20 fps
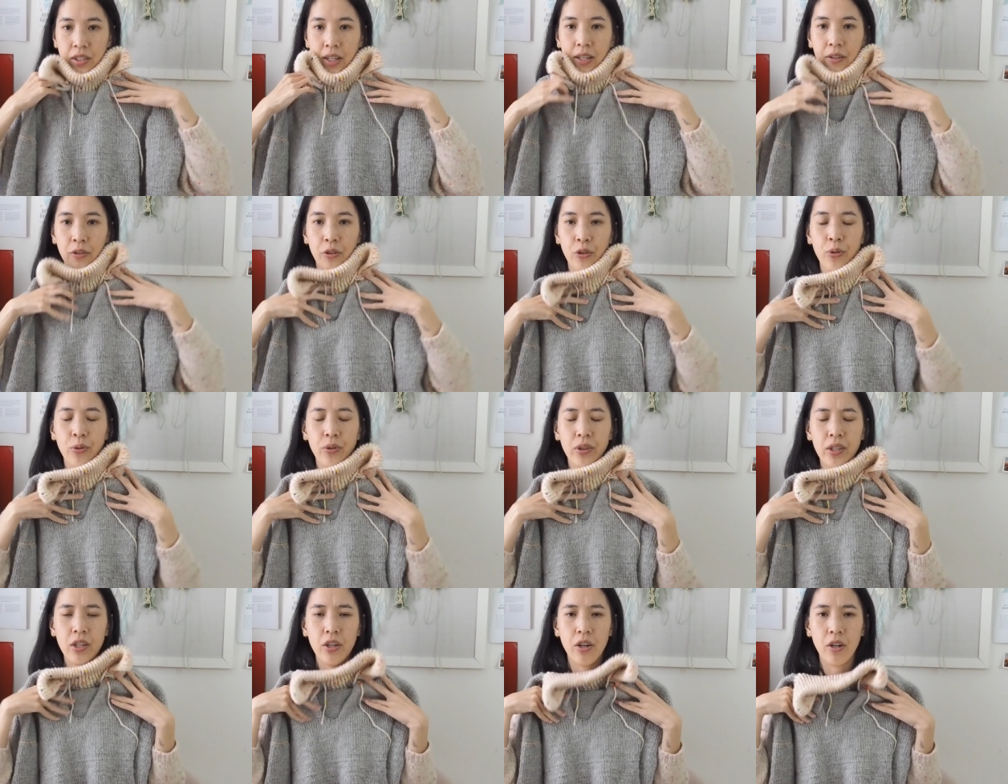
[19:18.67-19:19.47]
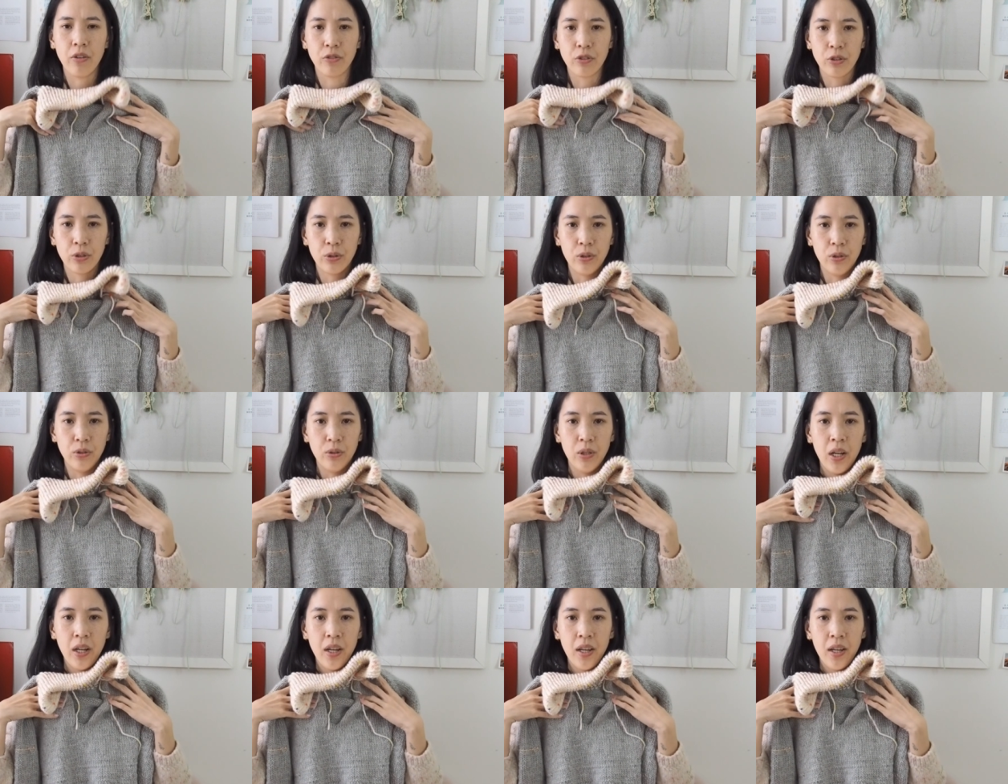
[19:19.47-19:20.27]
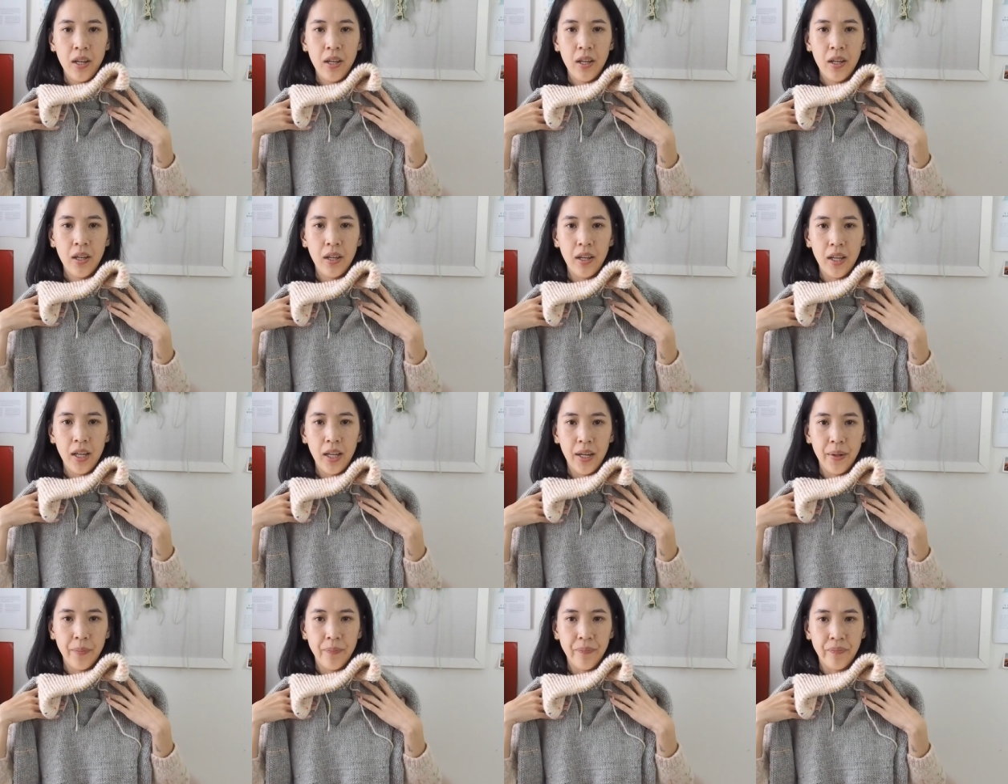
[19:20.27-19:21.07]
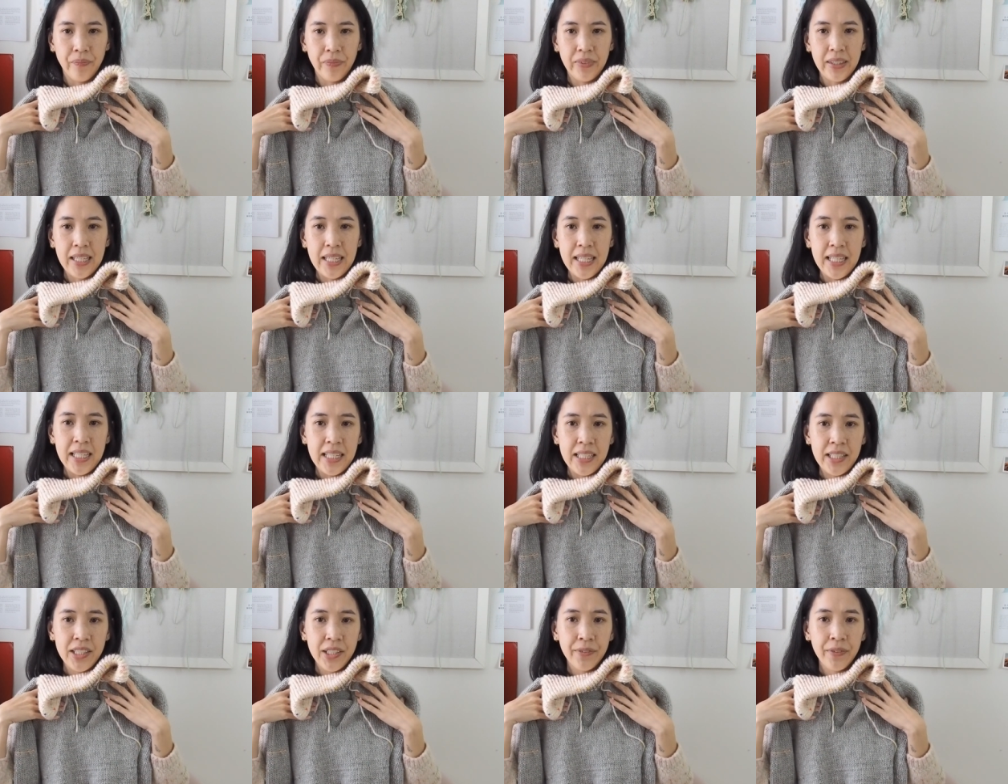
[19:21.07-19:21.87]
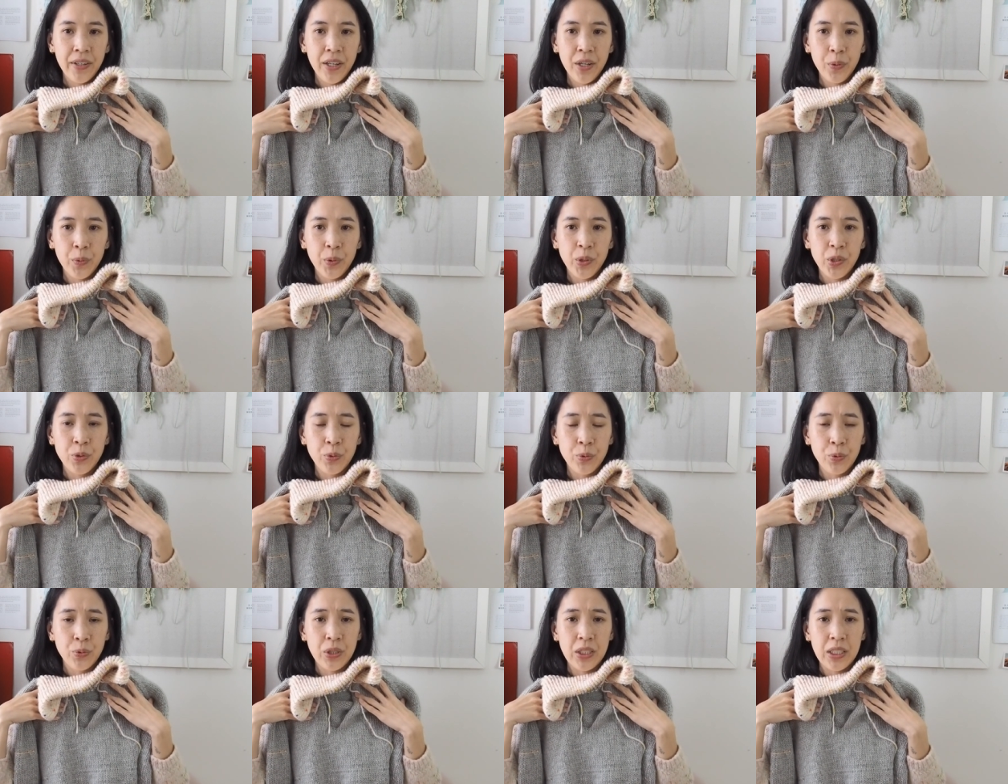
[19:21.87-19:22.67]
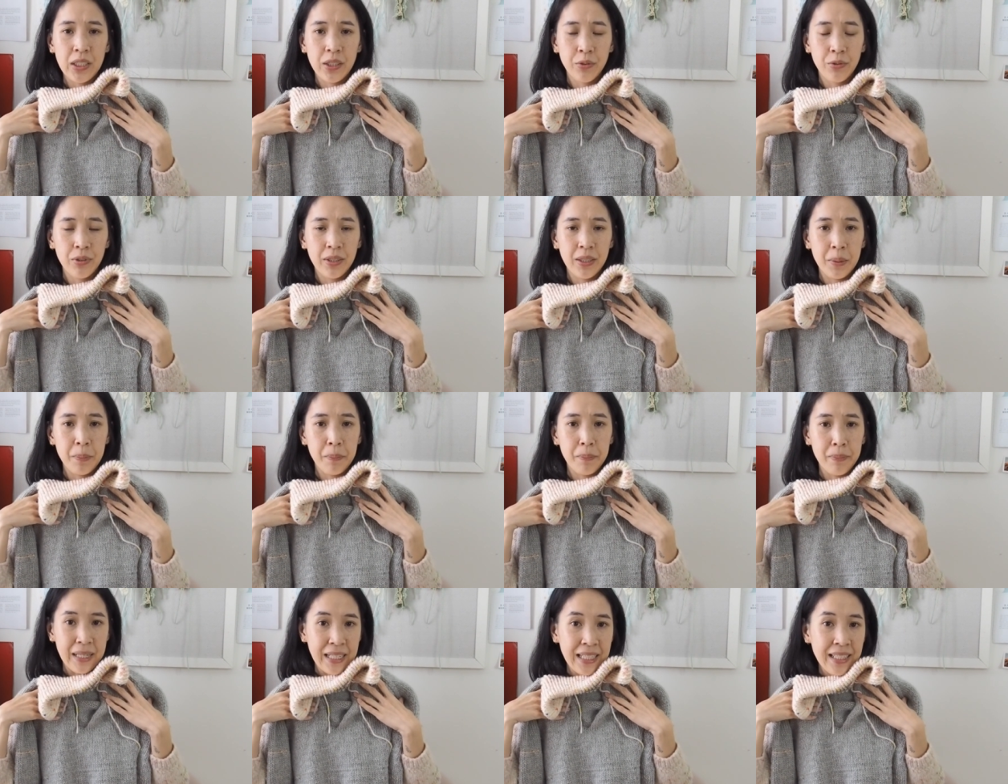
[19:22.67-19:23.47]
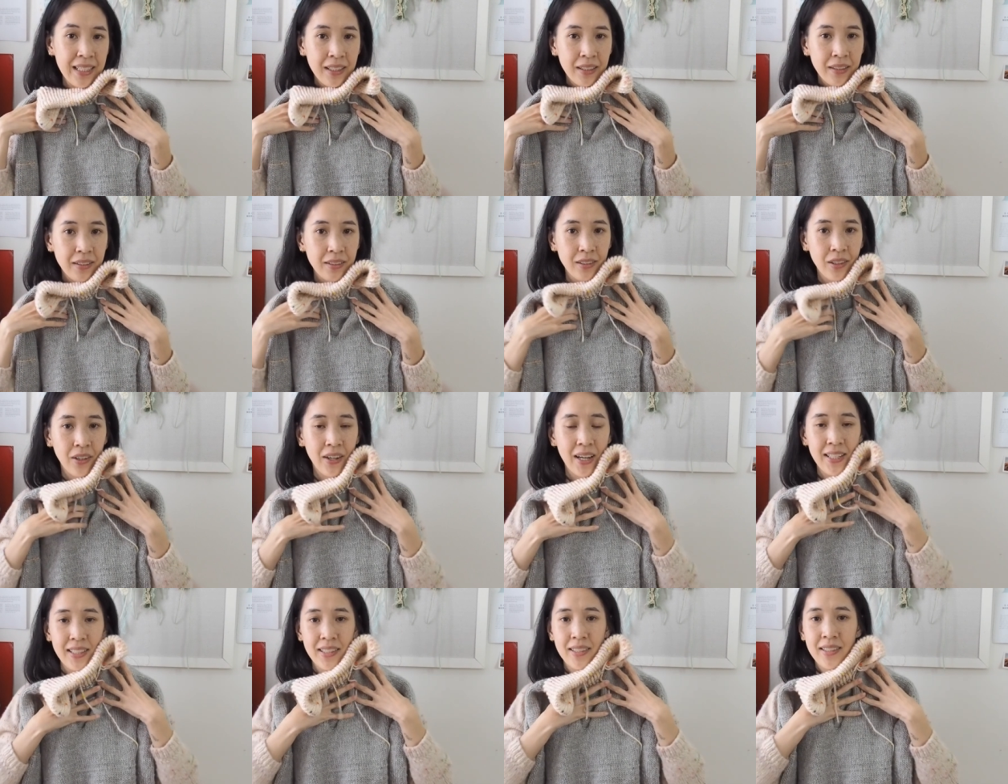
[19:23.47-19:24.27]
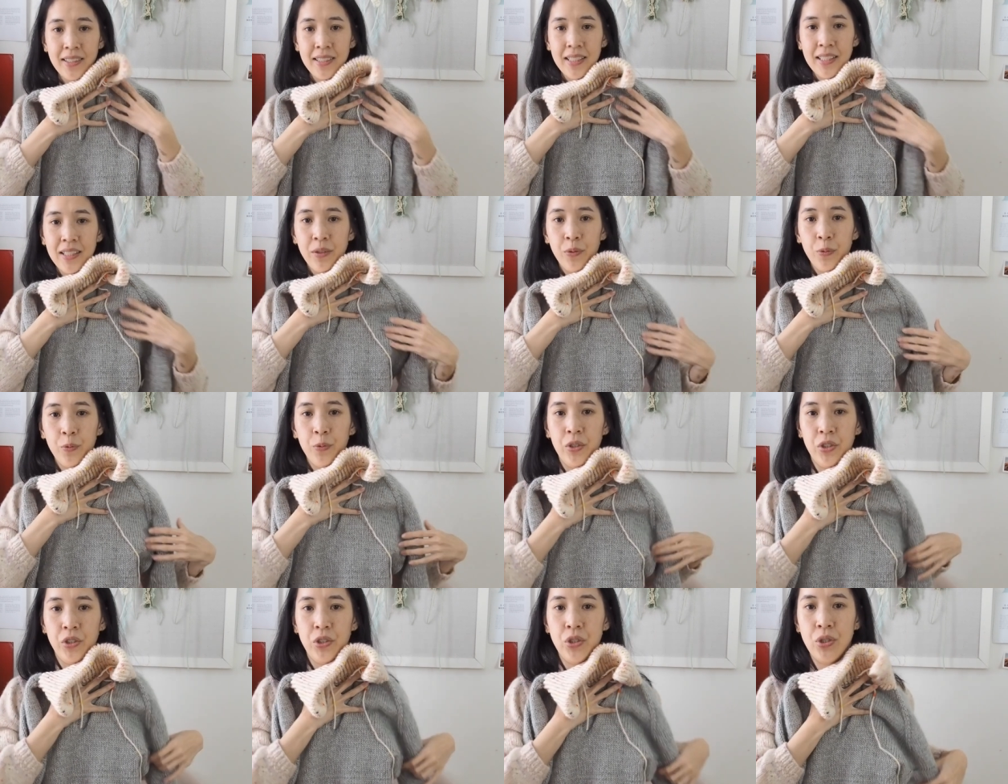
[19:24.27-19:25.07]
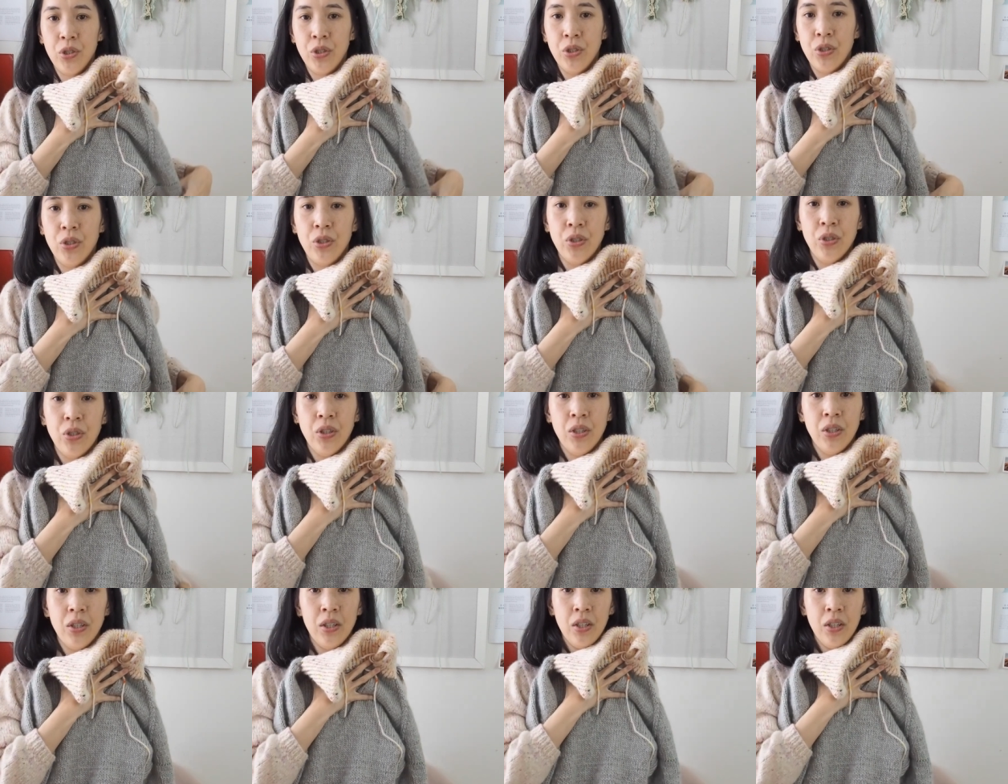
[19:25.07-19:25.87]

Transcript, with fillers: I thought the overall um, ease of it was really, really big, so I just didn't want to,